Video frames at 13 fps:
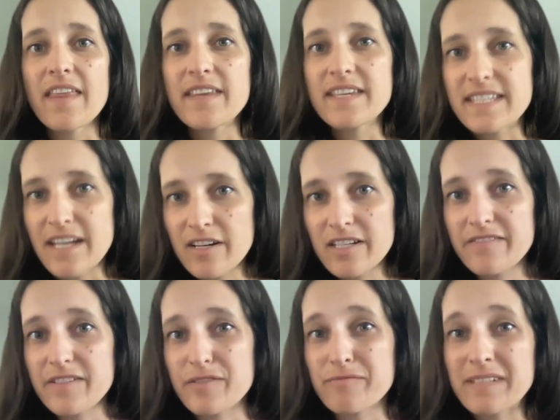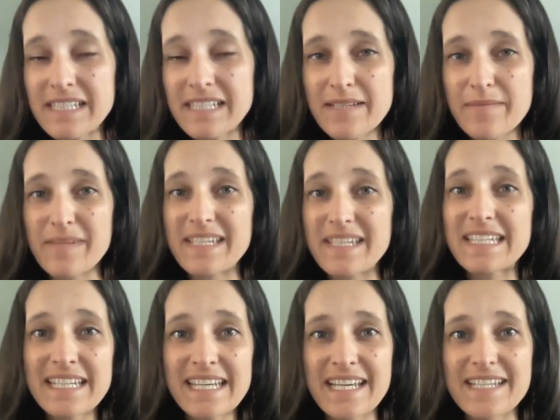this narrative is really
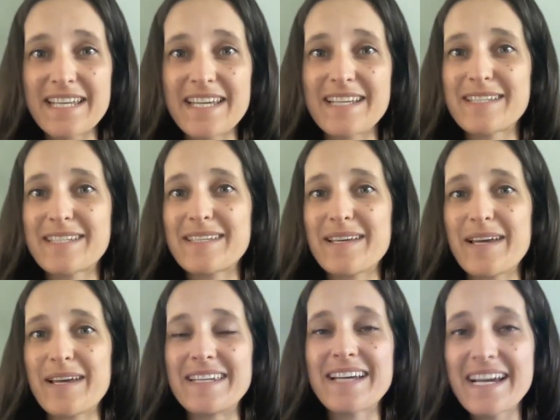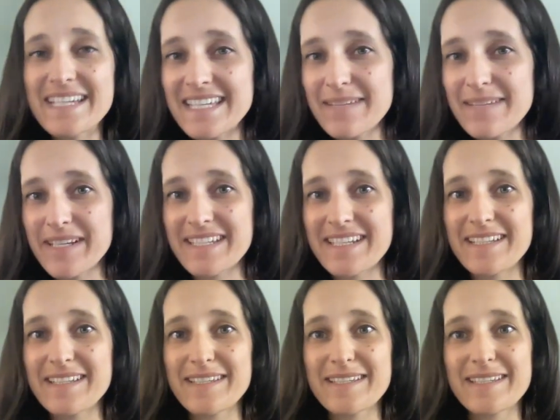misleading. It's enticing because it
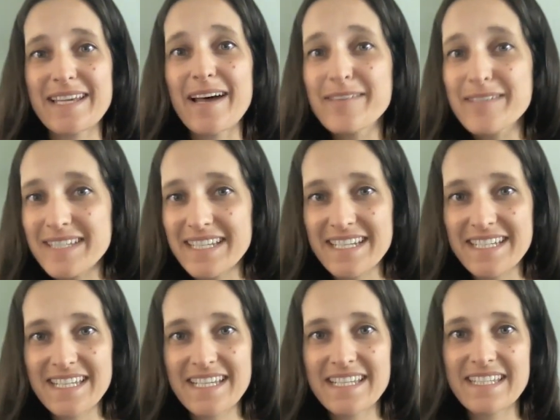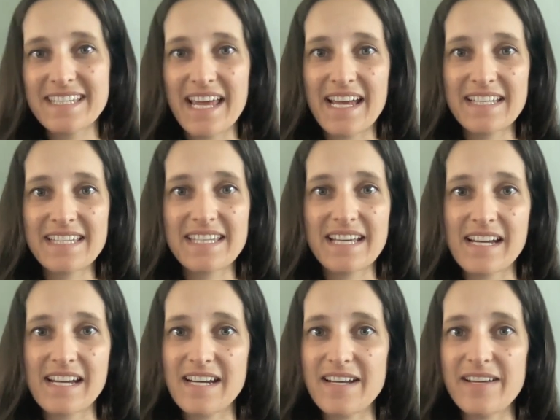tells citizens that,
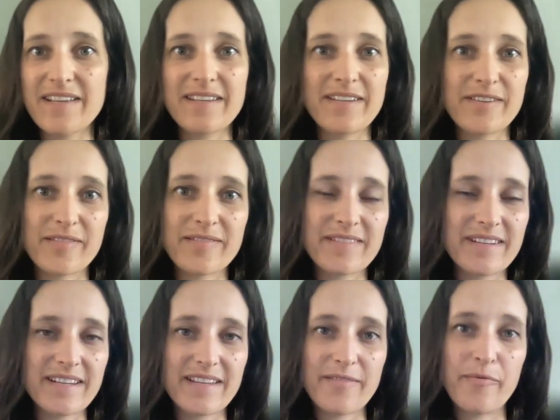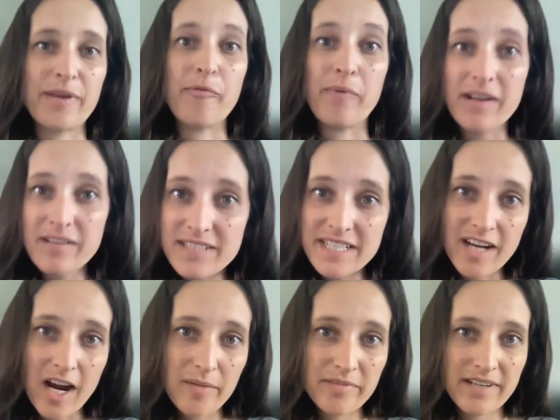you know, we will
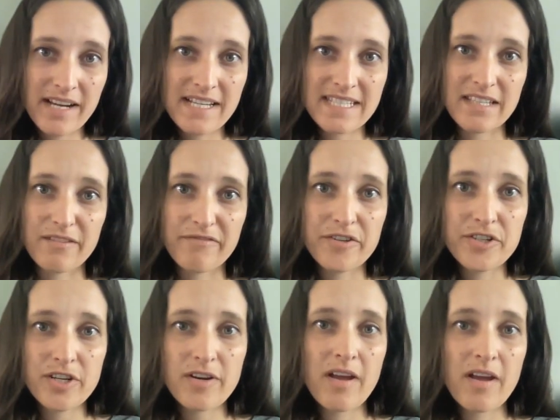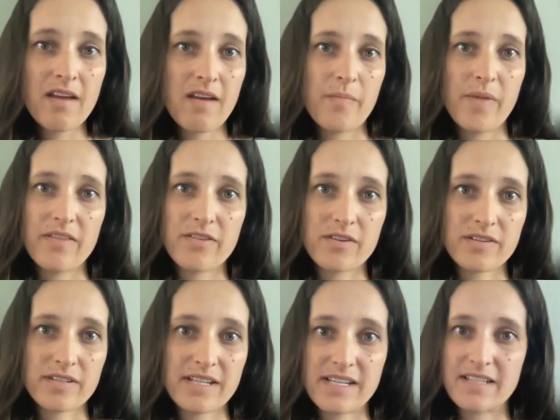decarbonize in the future, but
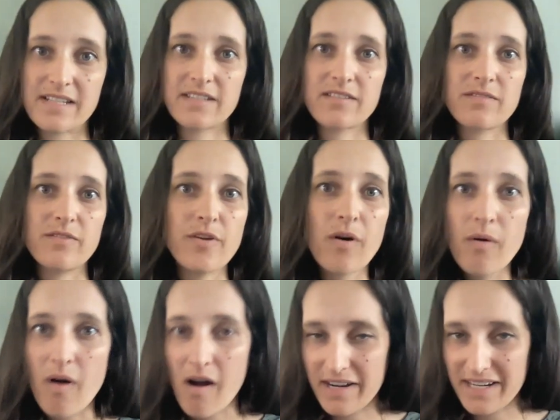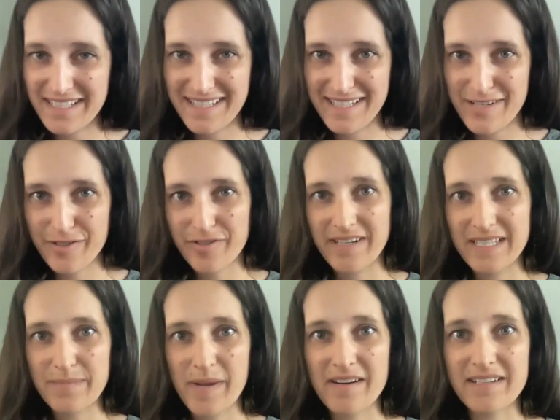there is no honesty or
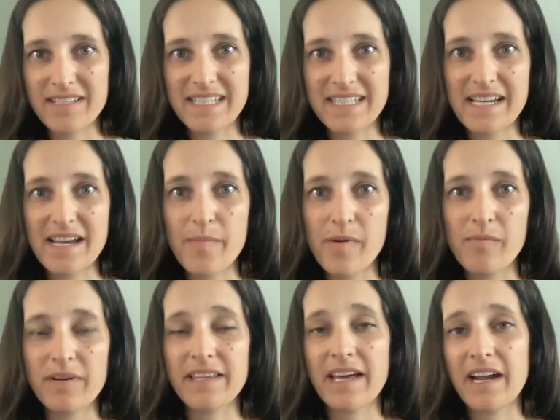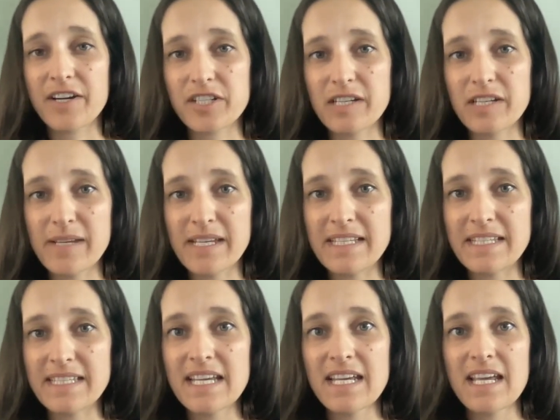transparency about what that actually
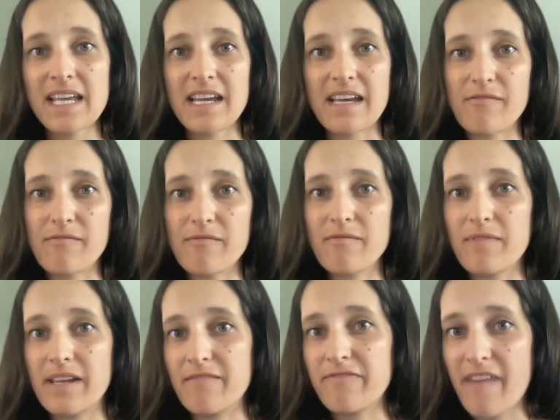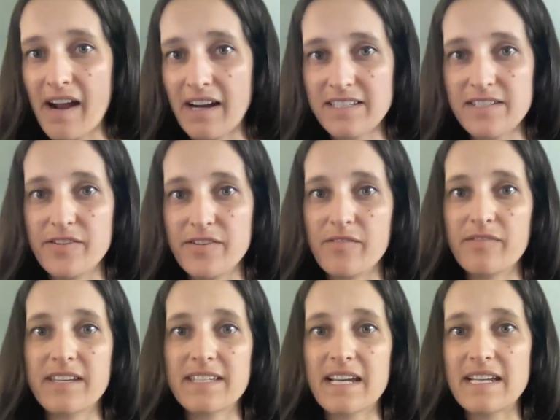means. And in fact, you know,
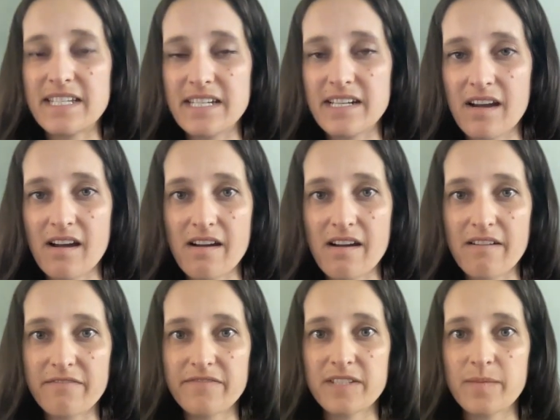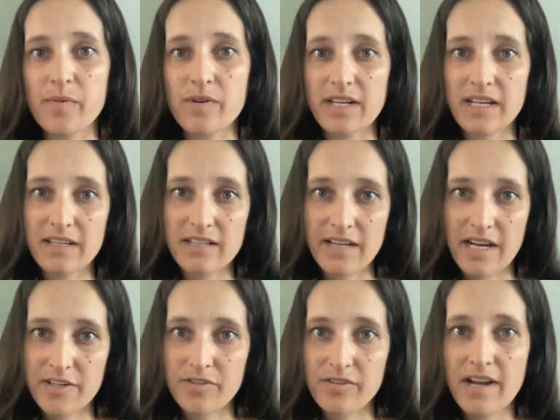this idea of supporting
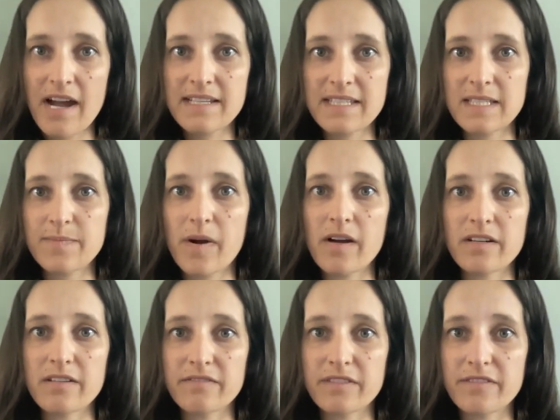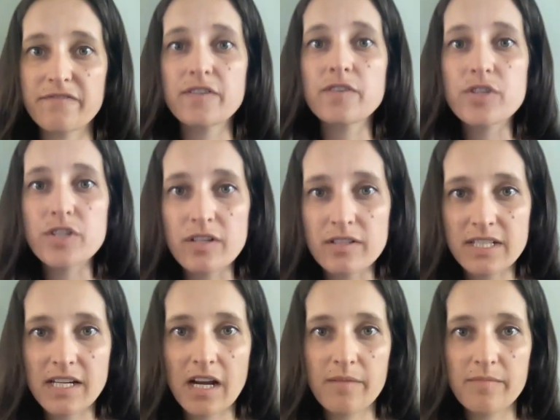natural gas as part of a future
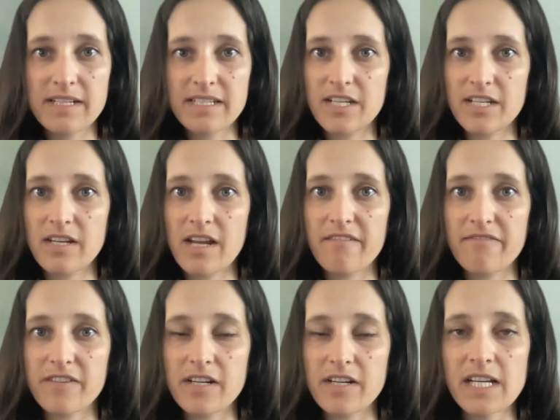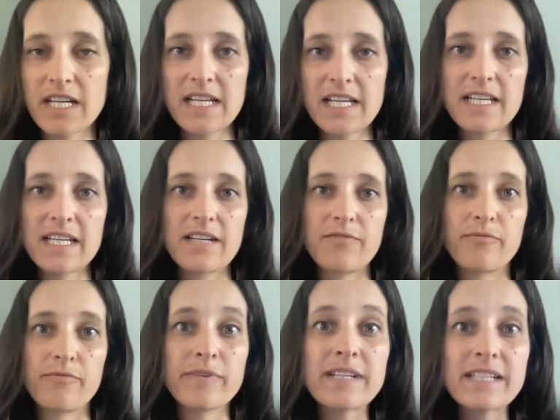decarbonization effort
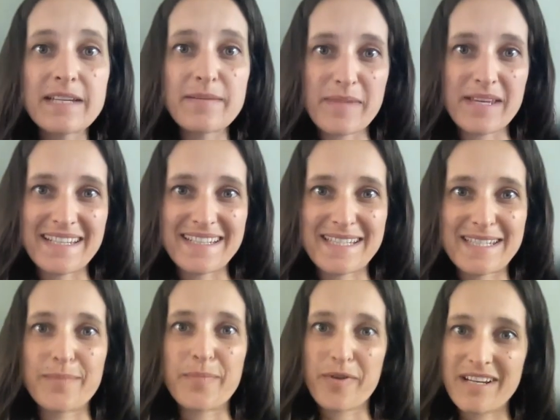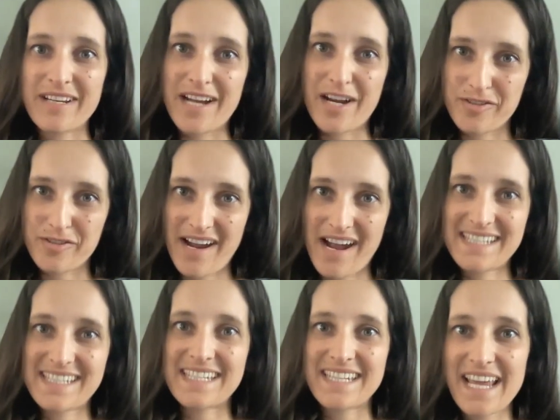really means supporting natural
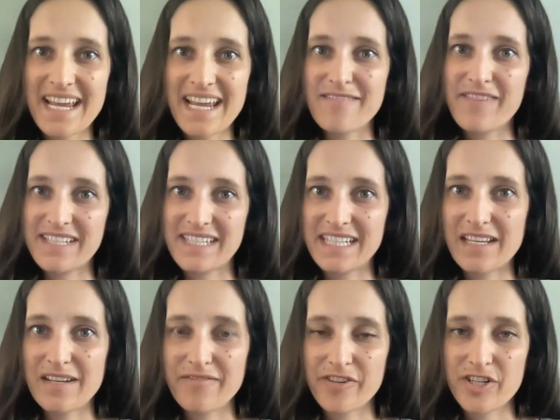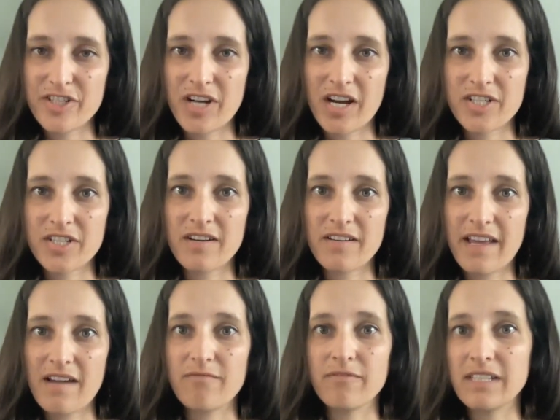gas today and investing in infrastructure
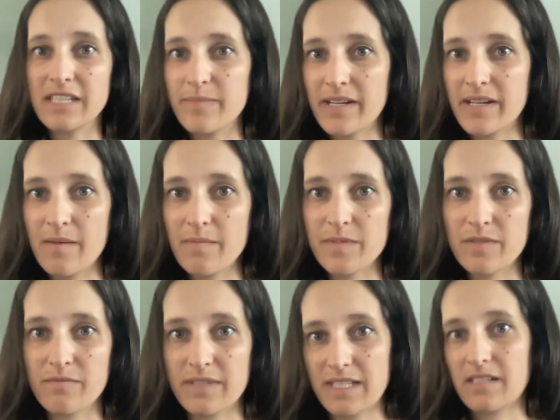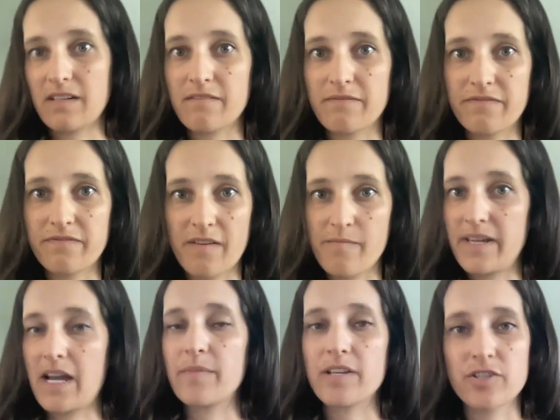that really becomes risk of
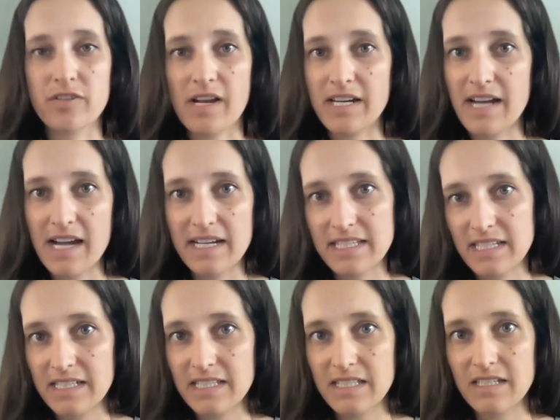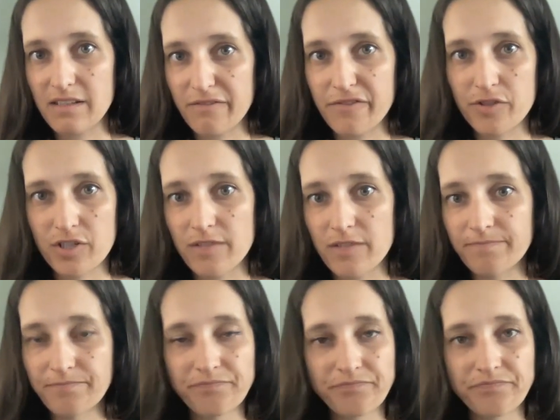becoming stranded assets in the future.